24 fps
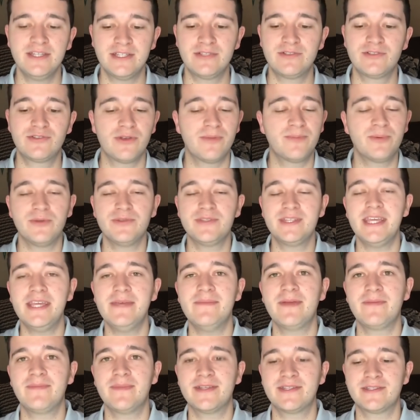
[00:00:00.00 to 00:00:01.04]
triple
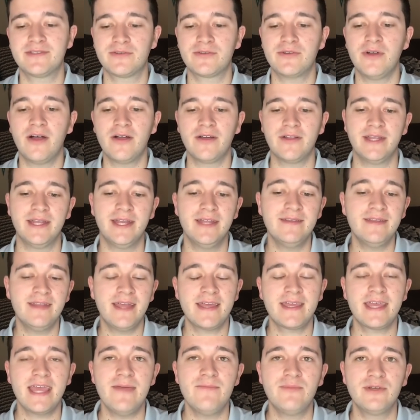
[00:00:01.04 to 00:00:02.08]
teaming Mr. Garland. In
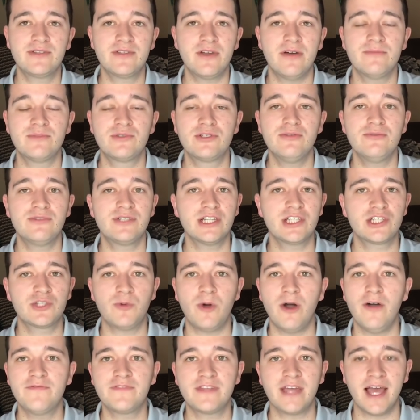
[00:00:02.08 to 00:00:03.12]
that game, we saw him shoot just
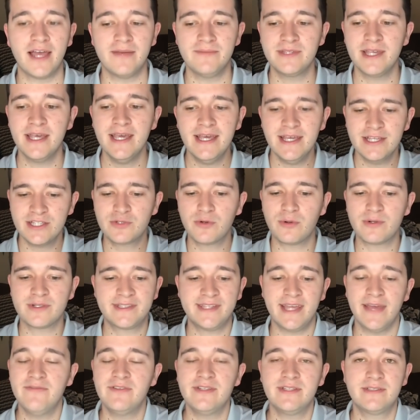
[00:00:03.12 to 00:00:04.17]
12 times, scored
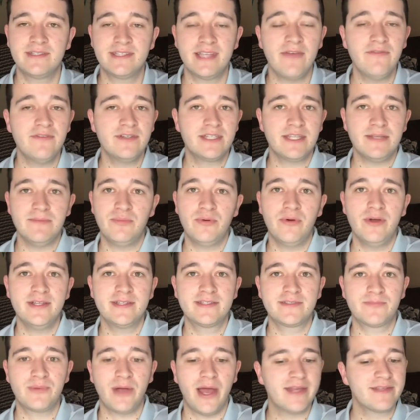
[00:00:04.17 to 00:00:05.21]
17 points,
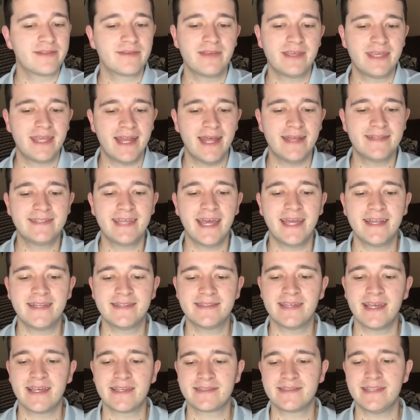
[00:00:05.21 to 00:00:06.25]
surprisingly, and had 10
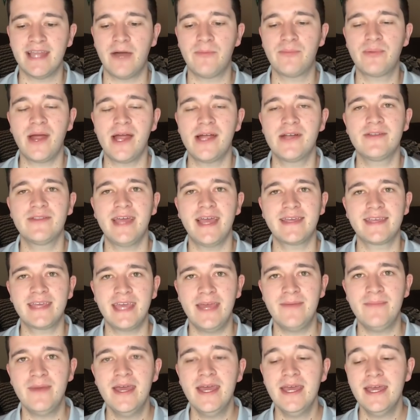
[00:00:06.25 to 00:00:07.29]
assists. Now, prior to that
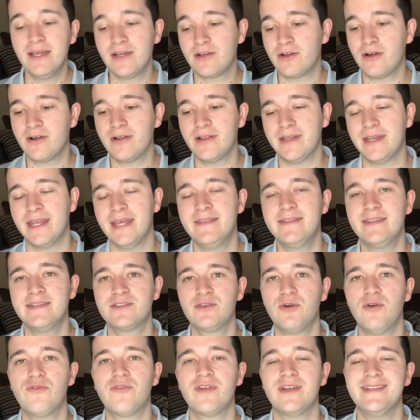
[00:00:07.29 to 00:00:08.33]
game, Garland hit
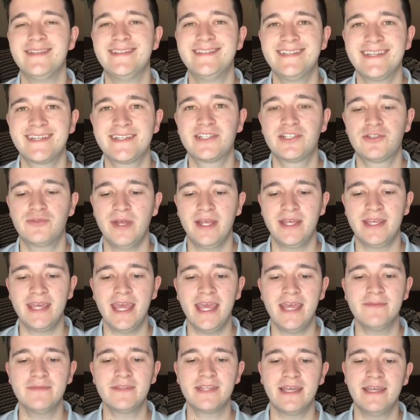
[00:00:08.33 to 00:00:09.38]
this over in six straight
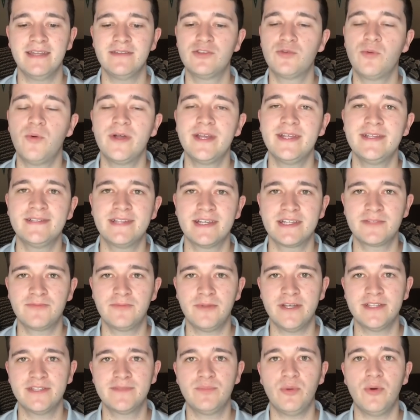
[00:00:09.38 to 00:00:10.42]
games and 26
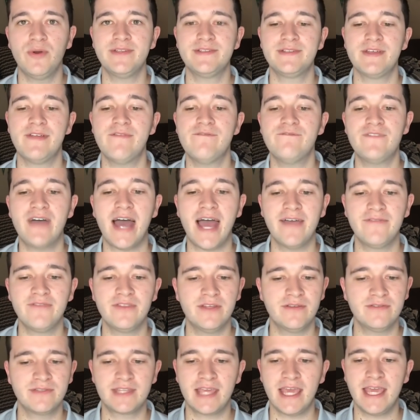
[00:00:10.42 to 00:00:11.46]
plus points in five of
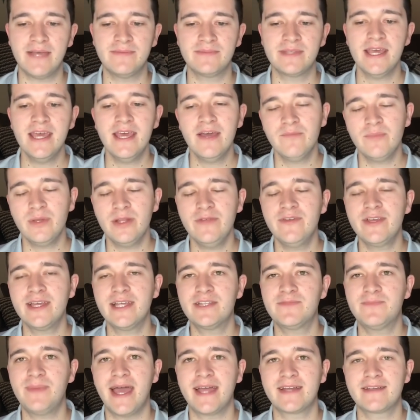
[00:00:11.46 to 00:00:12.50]
those games. I believe it
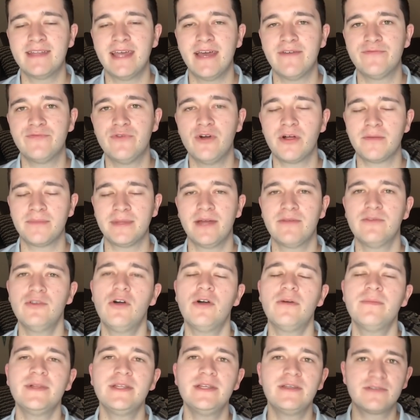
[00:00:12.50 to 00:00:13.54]
gets back to that form. Now,
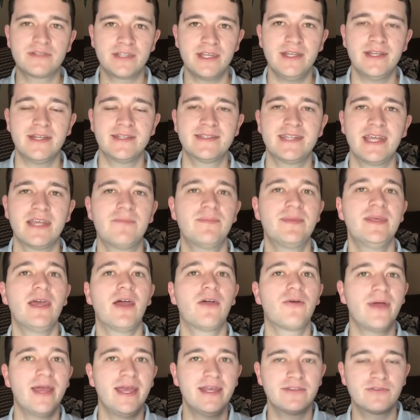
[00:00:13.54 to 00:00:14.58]
normally you're seeing us take
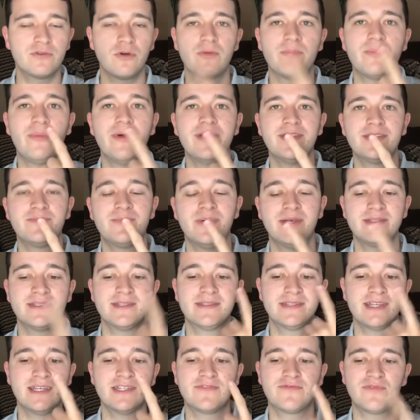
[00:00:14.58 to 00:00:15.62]
PRAs or points plus
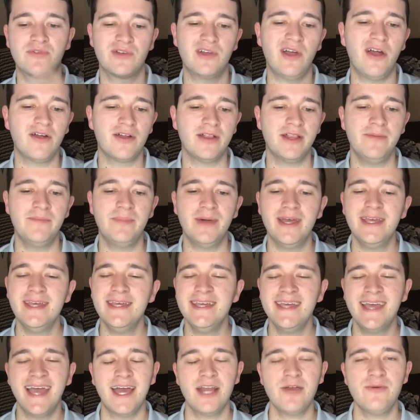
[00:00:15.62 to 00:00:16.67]
assists for Garland, but
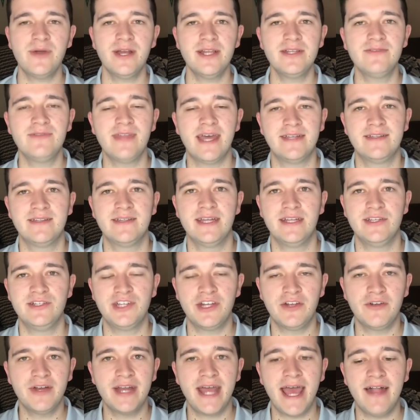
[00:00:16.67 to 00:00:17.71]
I don't want to do that today.
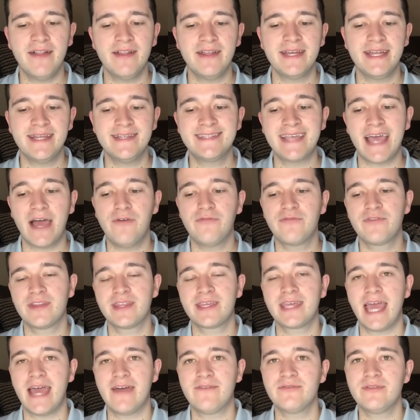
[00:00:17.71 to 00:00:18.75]
Jared Allen is out for the
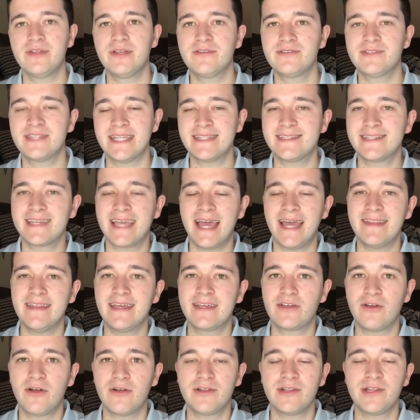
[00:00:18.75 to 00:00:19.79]
Cavaliers. That's a guy
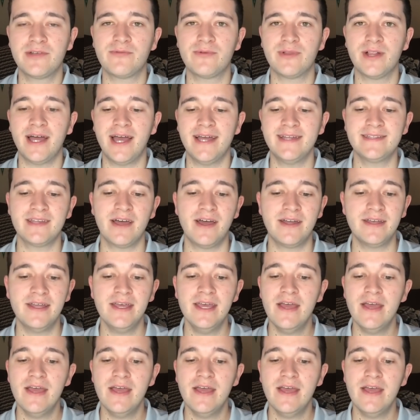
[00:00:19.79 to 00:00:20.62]
that Garland relies on